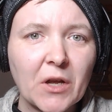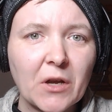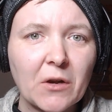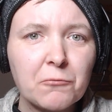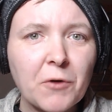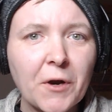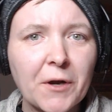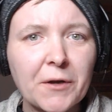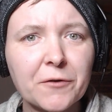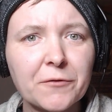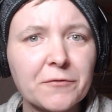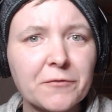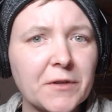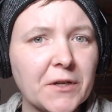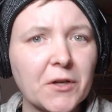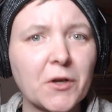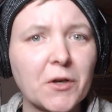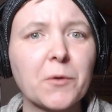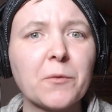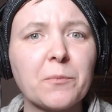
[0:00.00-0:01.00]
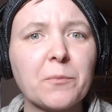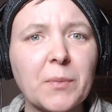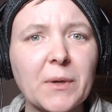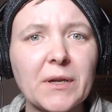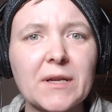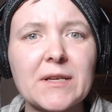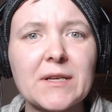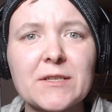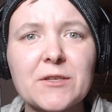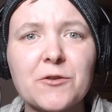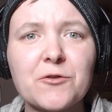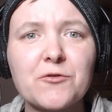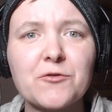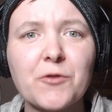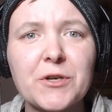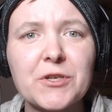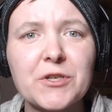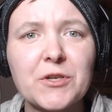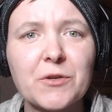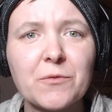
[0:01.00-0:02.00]
quite often end up in a
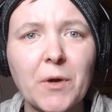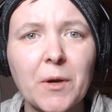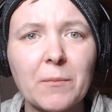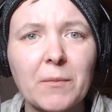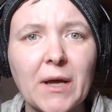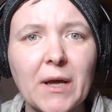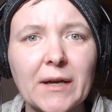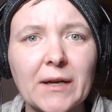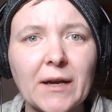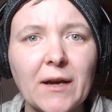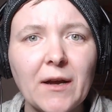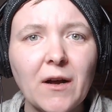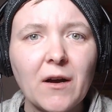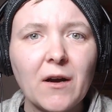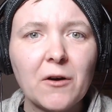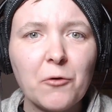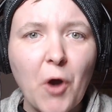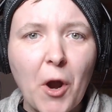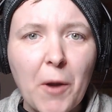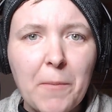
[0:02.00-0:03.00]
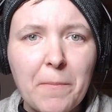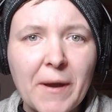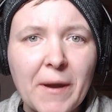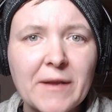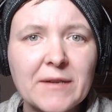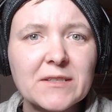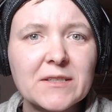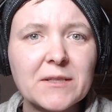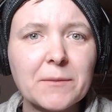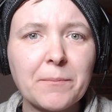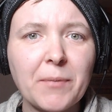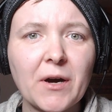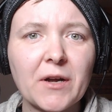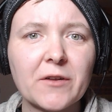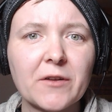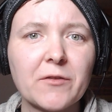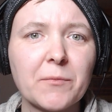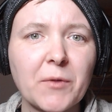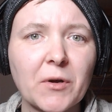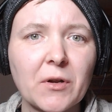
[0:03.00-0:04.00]
situation where I'm like, oh, I painted the part
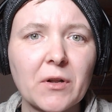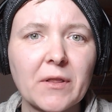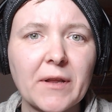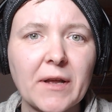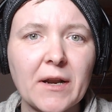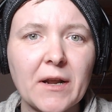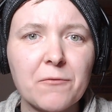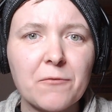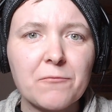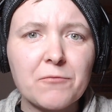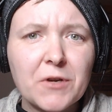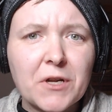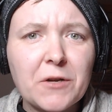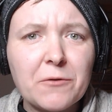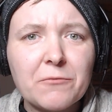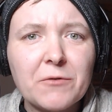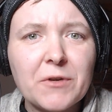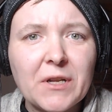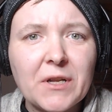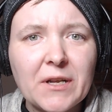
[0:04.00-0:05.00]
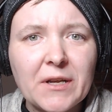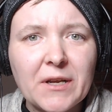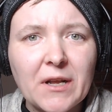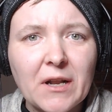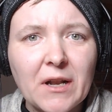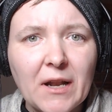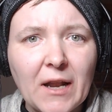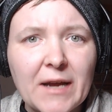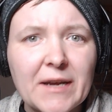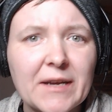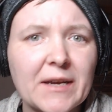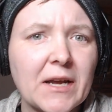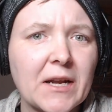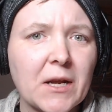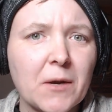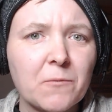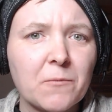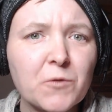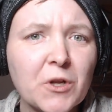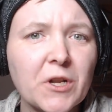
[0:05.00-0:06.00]
of the model that I really, really like and
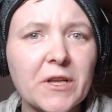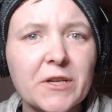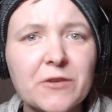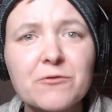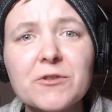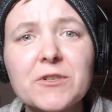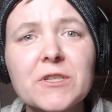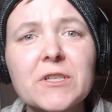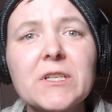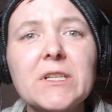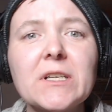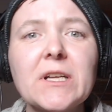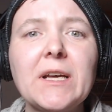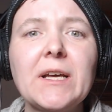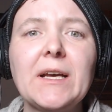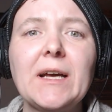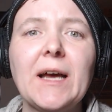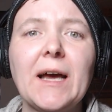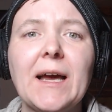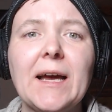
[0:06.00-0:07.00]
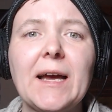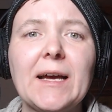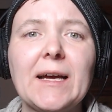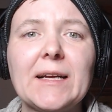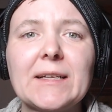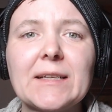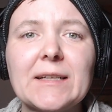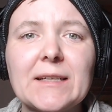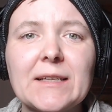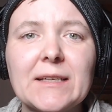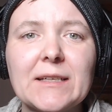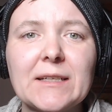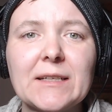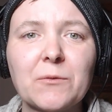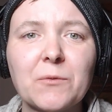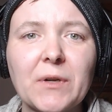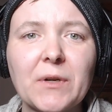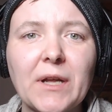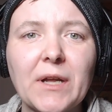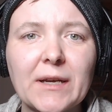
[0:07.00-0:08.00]
I'm really interested in, and
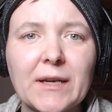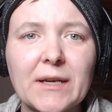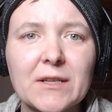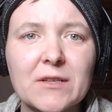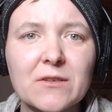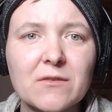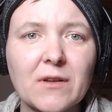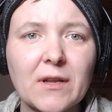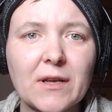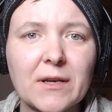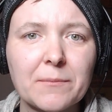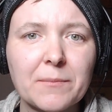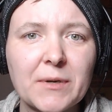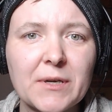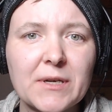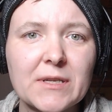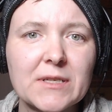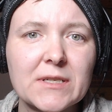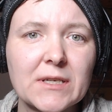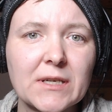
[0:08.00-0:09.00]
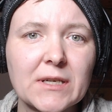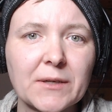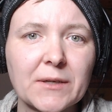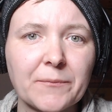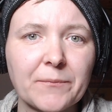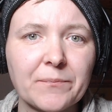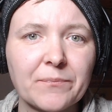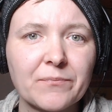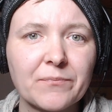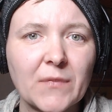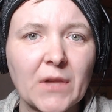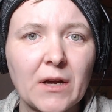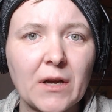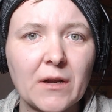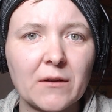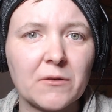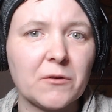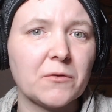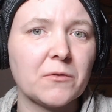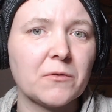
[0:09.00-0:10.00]
then when I get to like painting, I
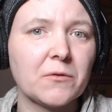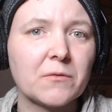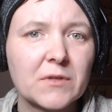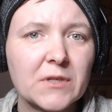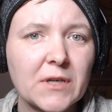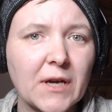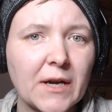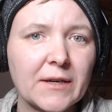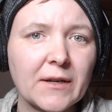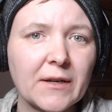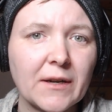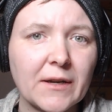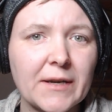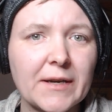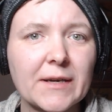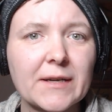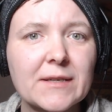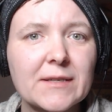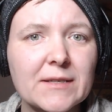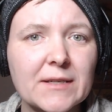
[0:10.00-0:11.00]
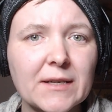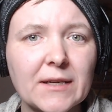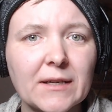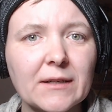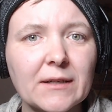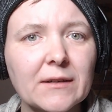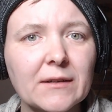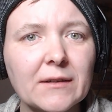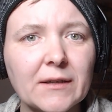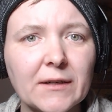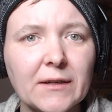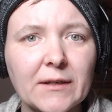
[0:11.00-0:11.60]
don't know, tiny legs and